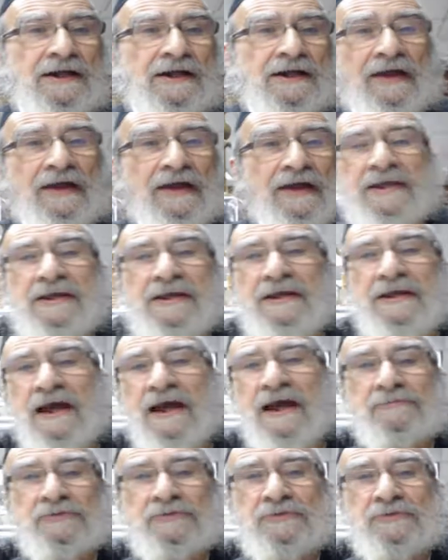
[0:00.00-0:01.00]
And here
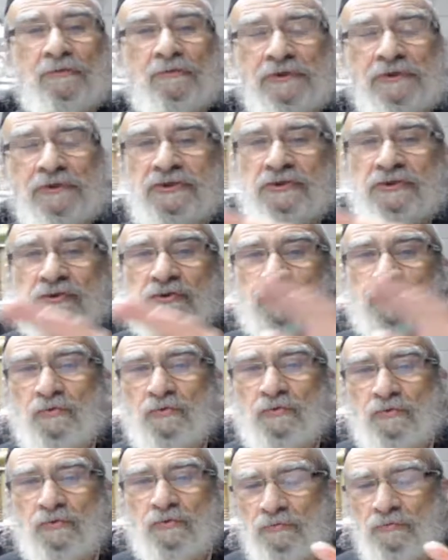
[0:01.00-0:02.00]
comes a completely
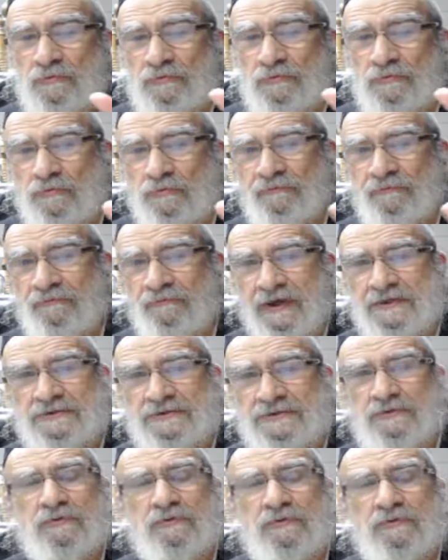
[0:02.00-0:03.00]
new, new
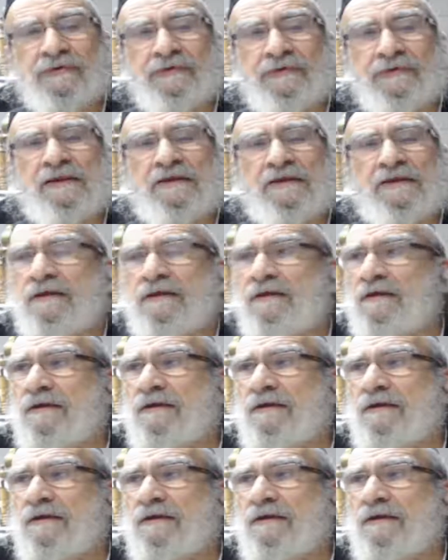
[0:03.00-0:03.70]
phase, new reality.